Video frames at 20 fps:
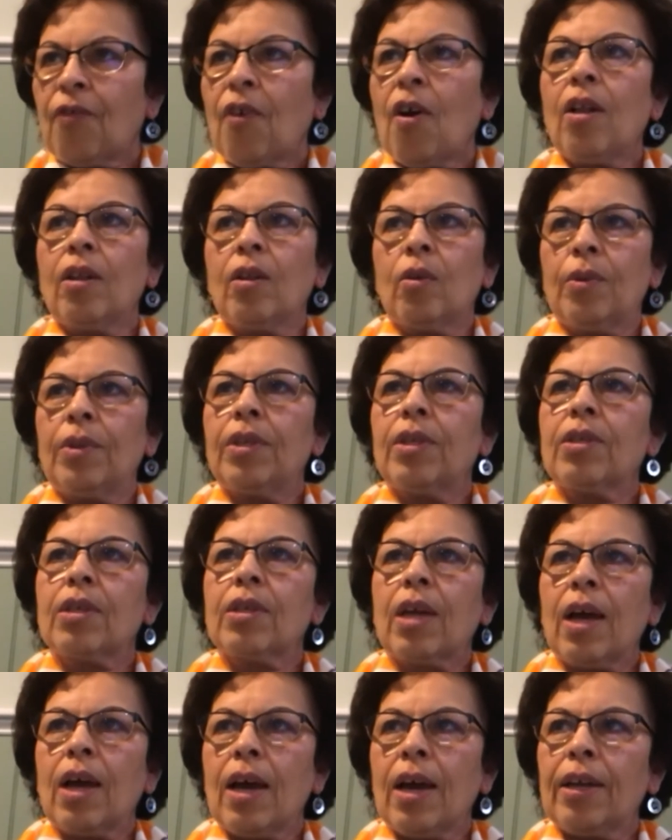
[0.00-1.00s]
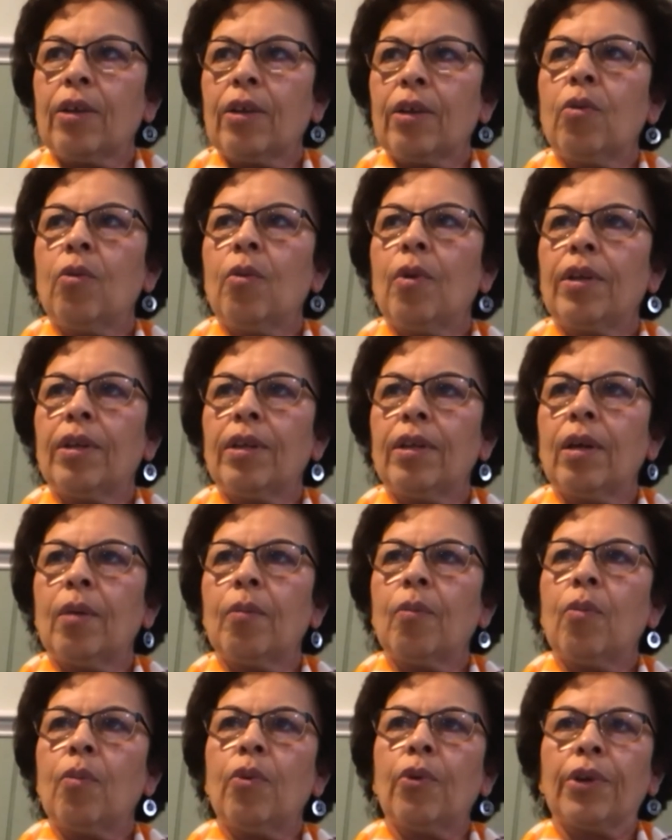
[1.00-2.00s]
following this guy who ended
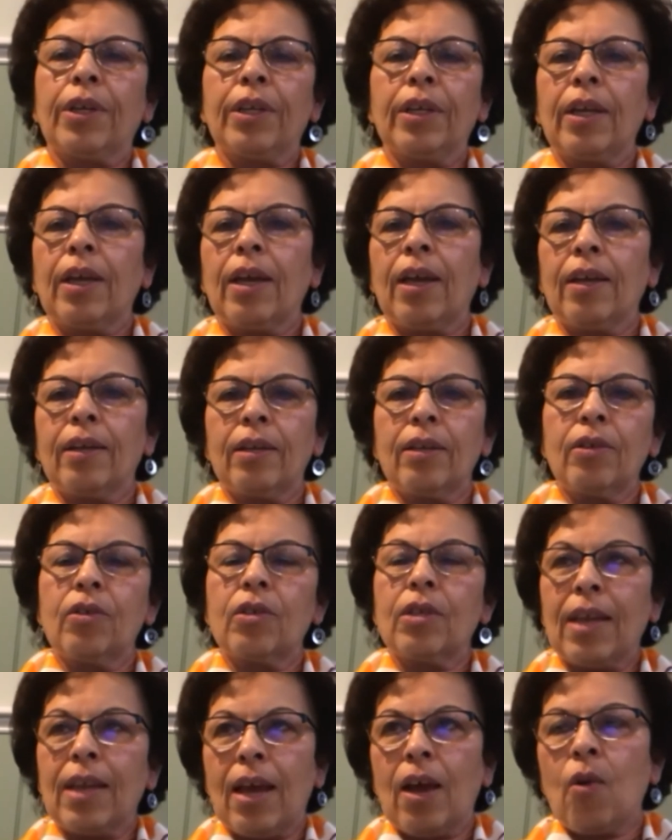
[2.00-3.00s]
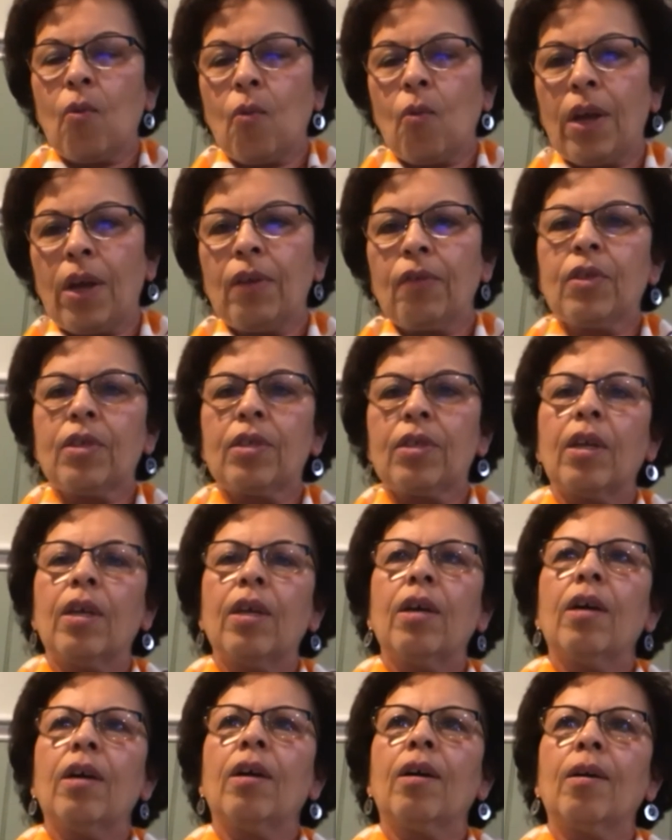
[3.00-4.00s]
up working at his now wife's,
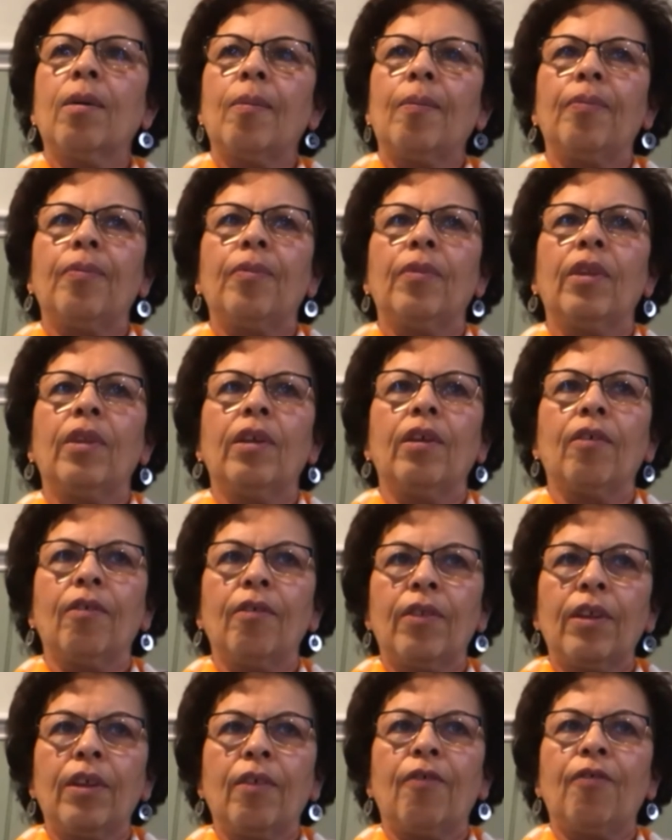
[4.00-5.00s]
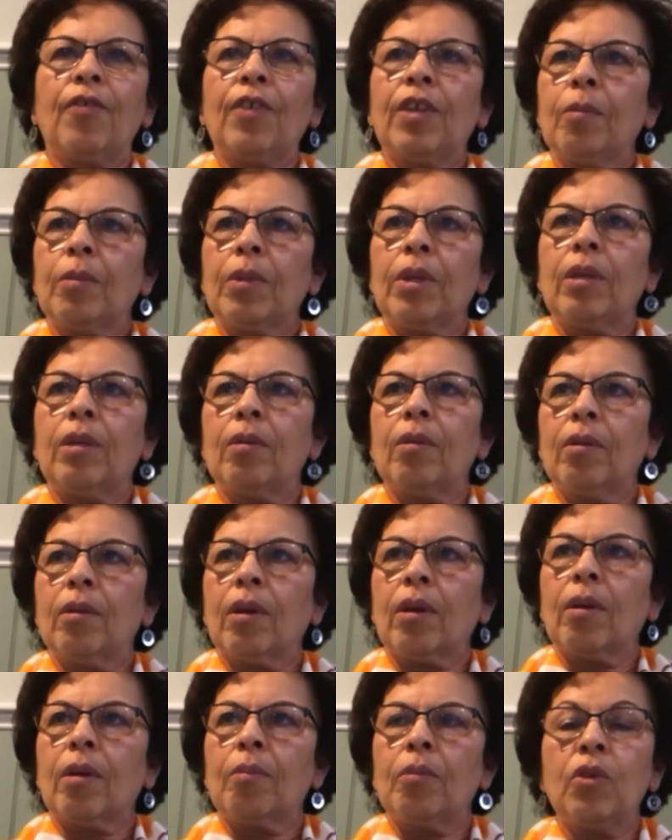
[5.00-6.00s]
their family
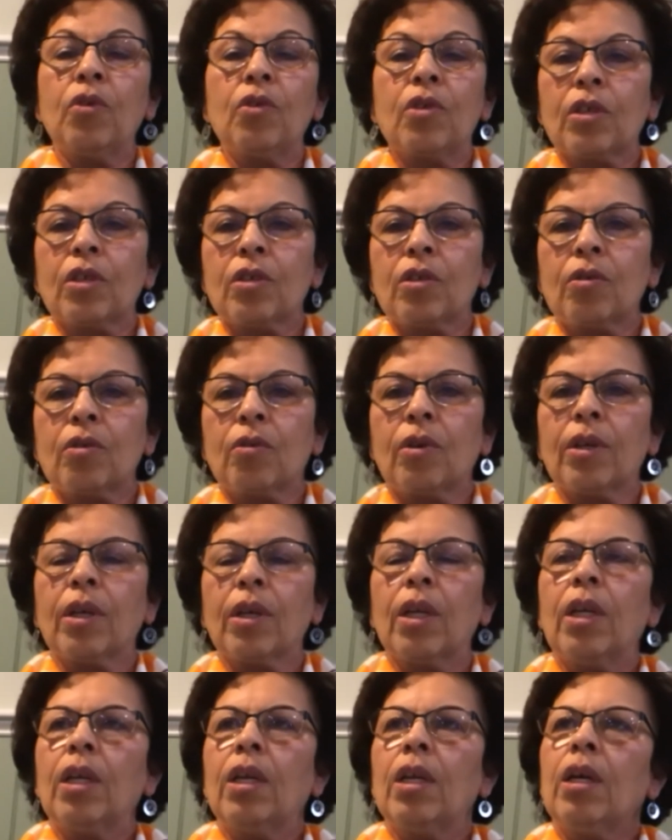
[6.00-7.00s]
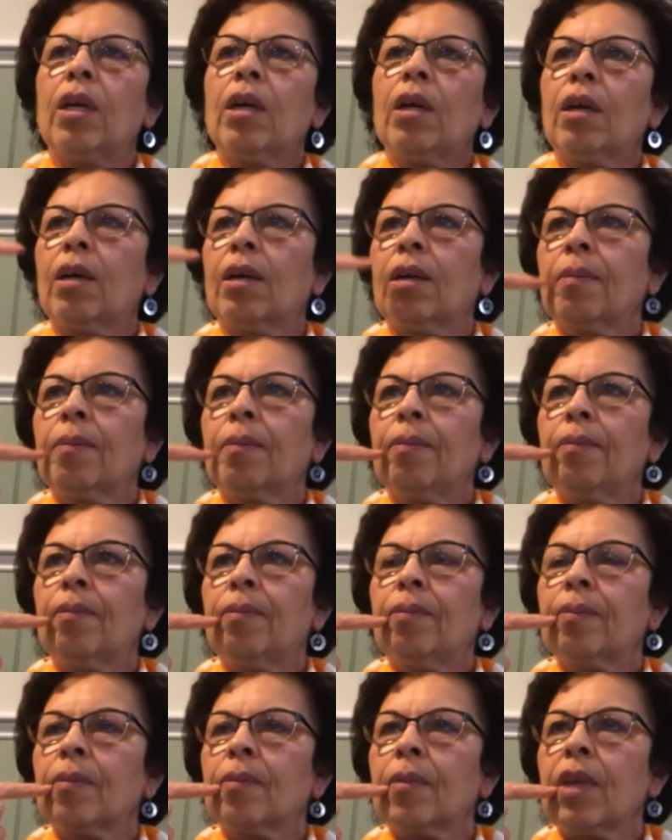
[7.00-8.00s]
music store.
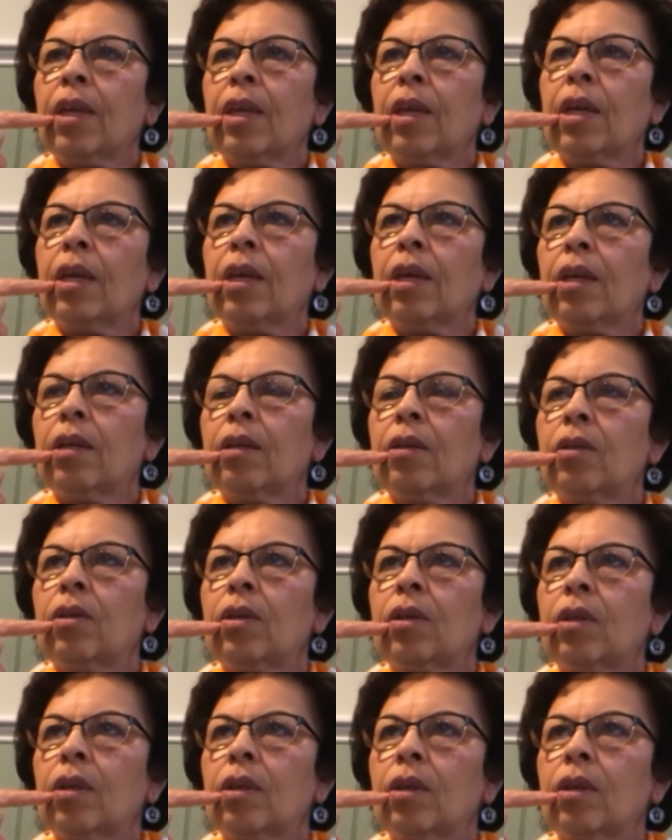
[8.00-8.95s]
And